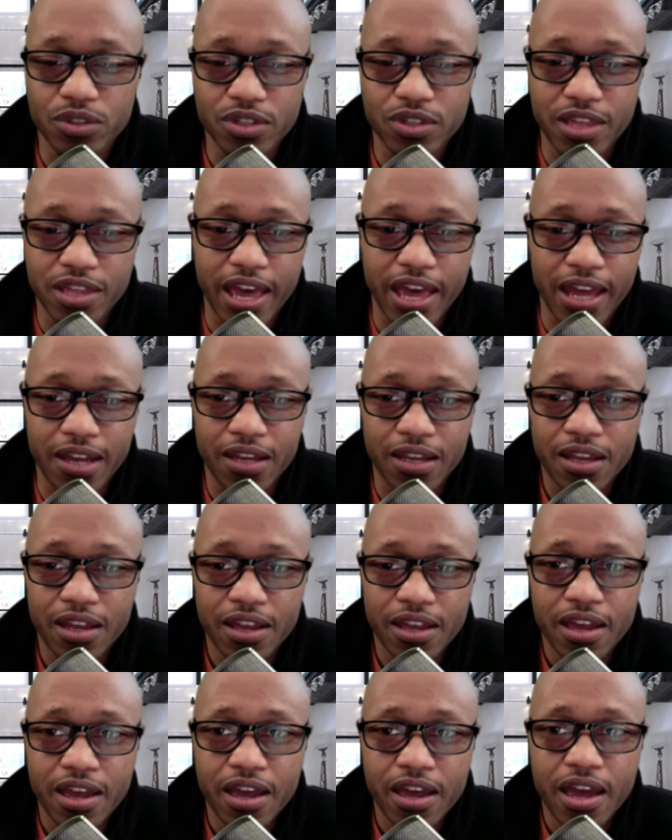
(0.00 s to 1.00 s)
that
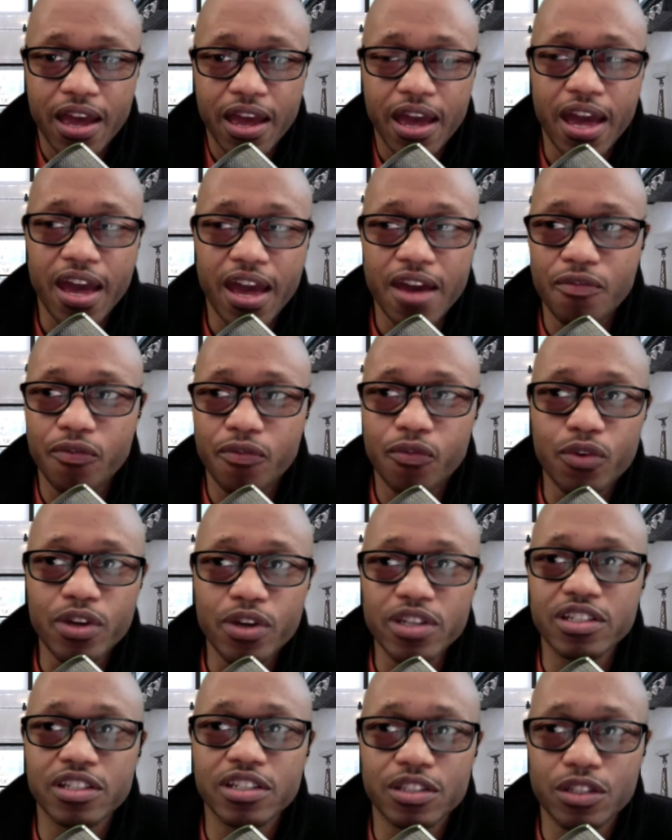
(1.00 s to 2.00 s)
have
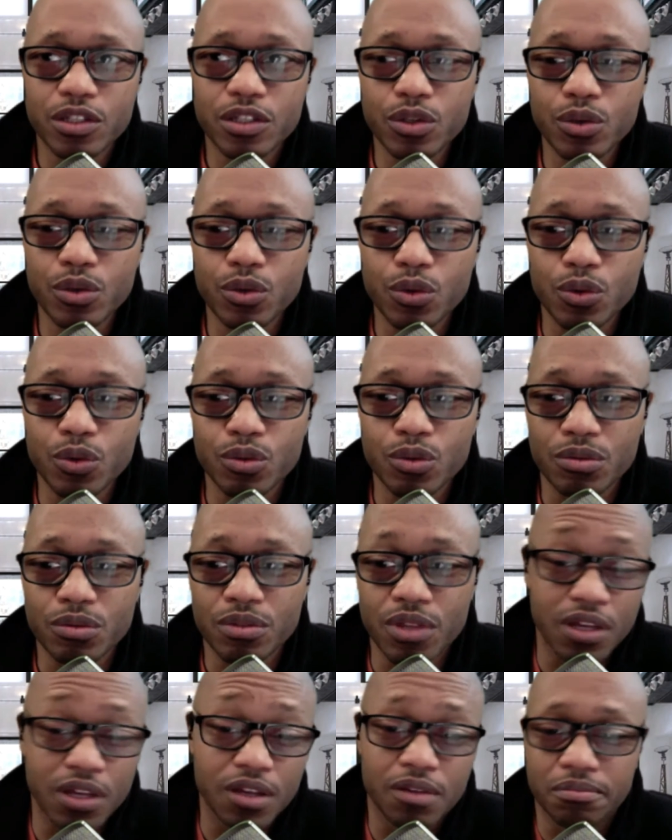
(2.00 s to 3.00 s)
risen to
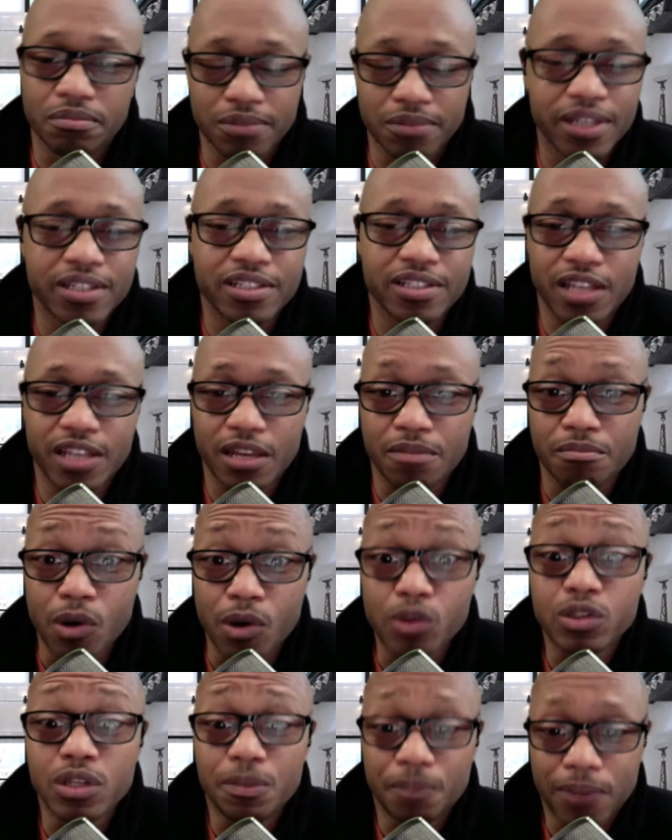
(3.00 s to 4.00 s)
the, let's say,
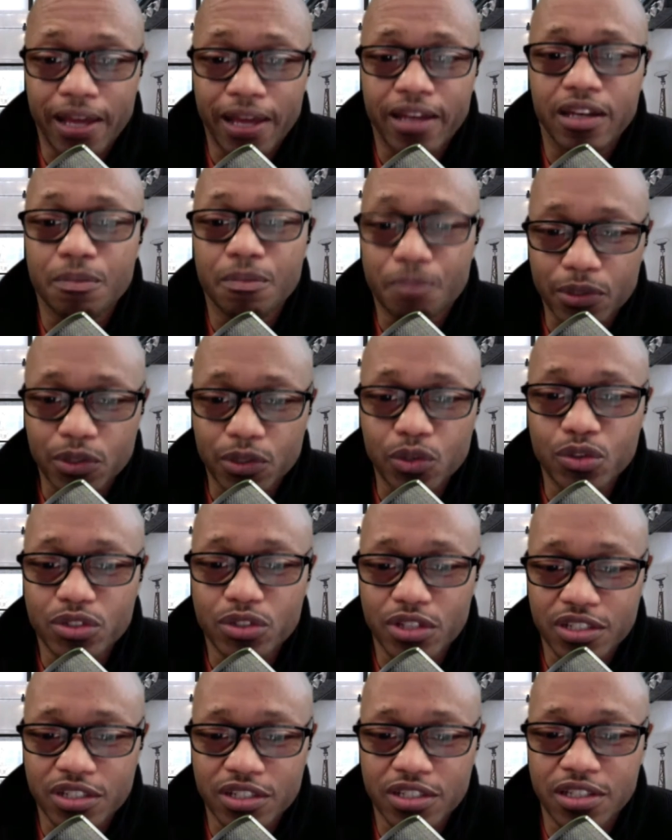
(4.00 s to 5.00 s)
multi-platinum
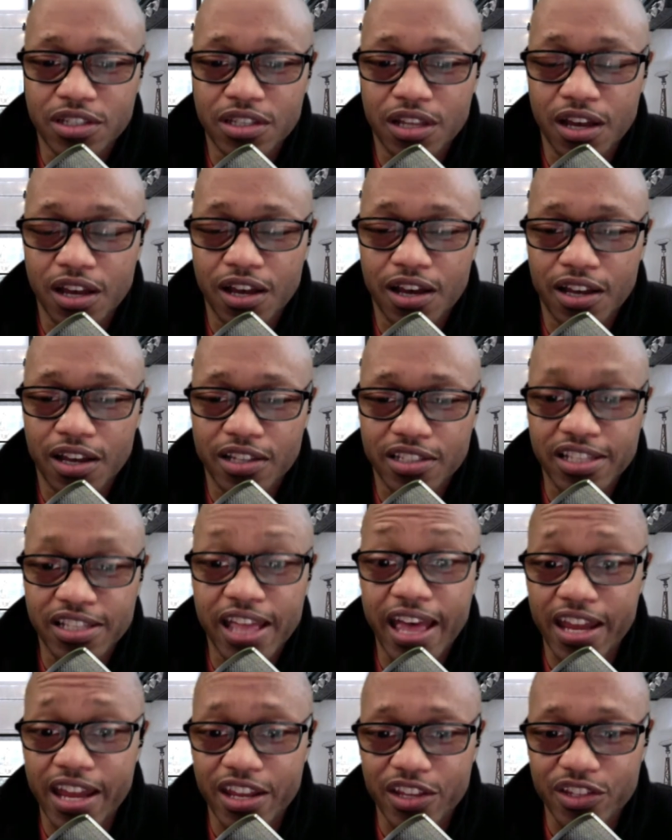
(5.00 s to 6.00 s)
producer
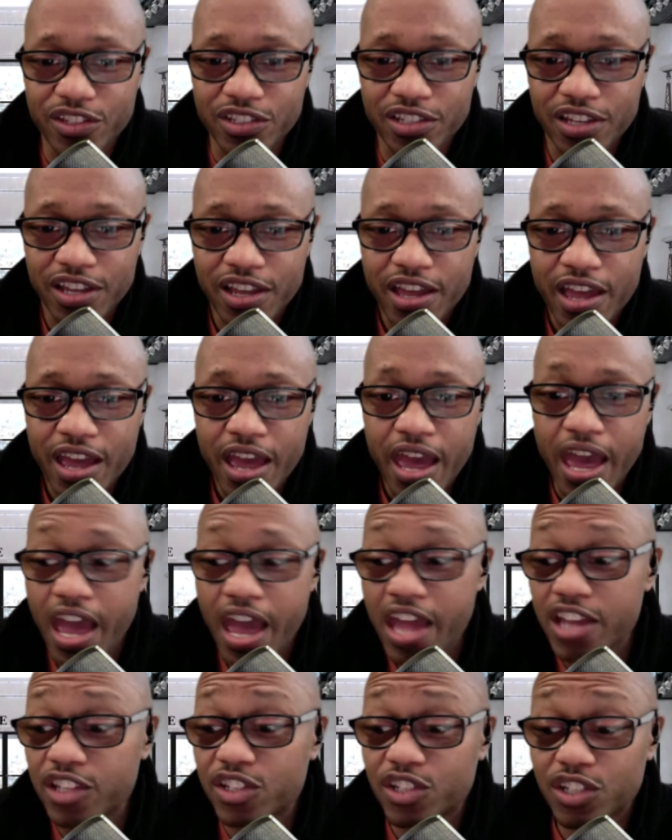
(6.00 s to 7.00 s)
status
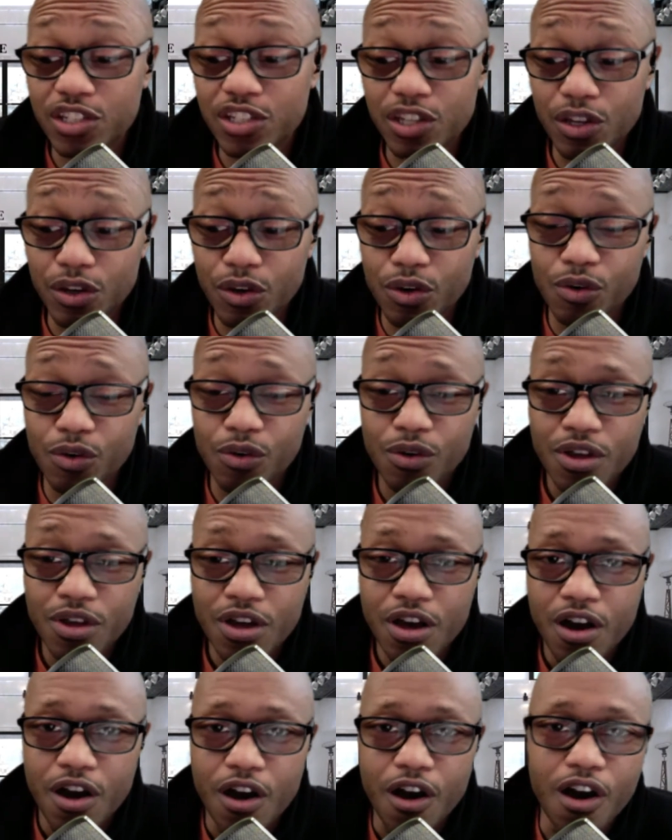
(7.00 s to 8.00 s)
and still
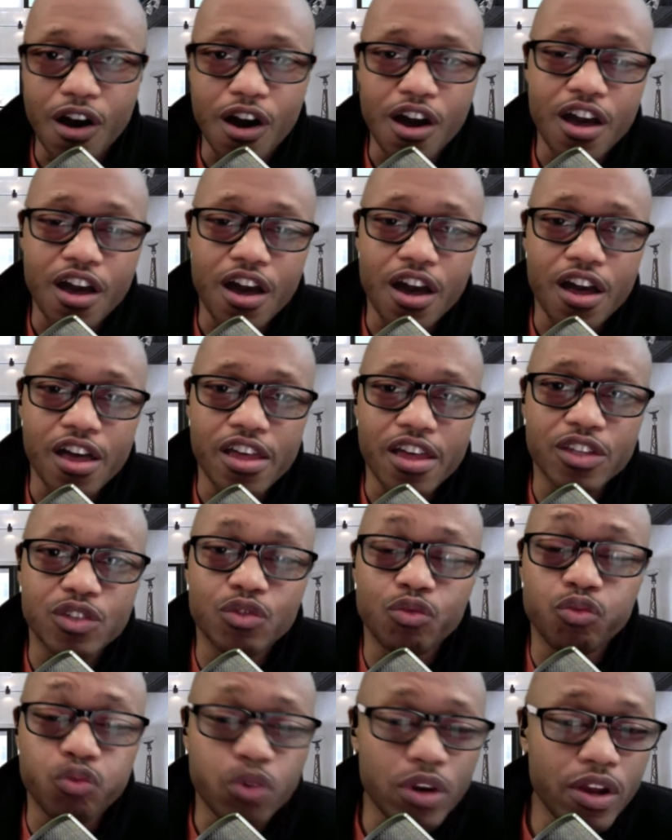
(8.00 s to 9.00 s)
is
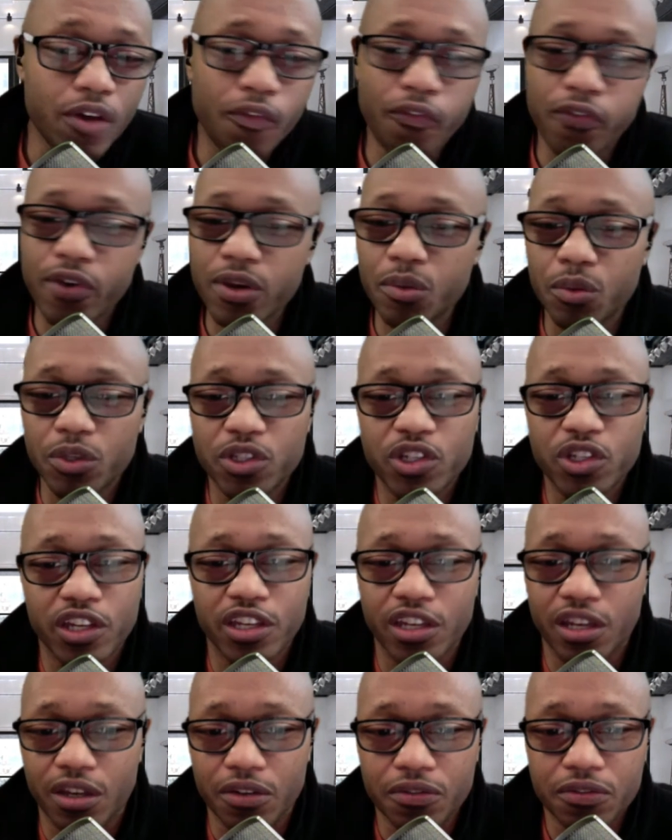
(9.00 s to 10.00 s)
real free with your
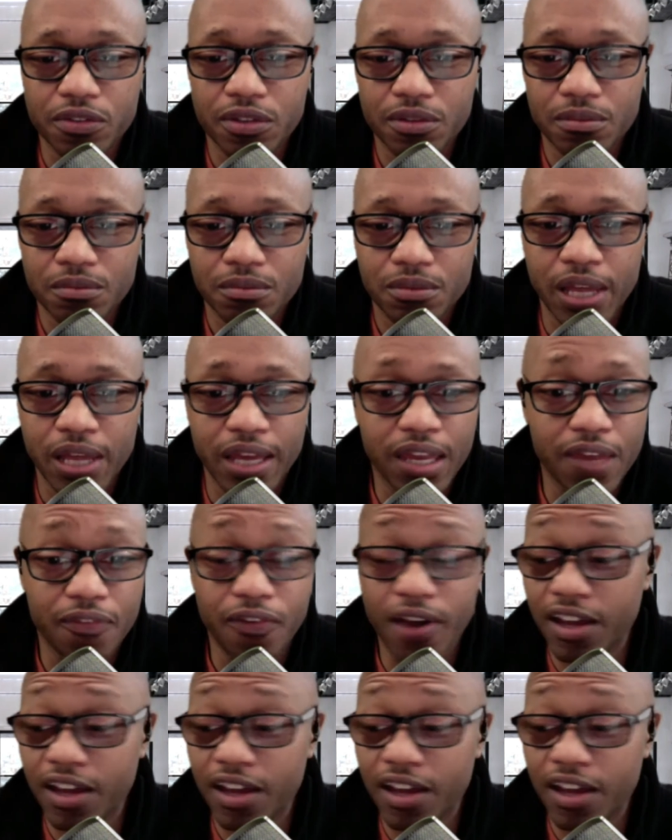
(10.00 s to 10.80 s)
gift. Like if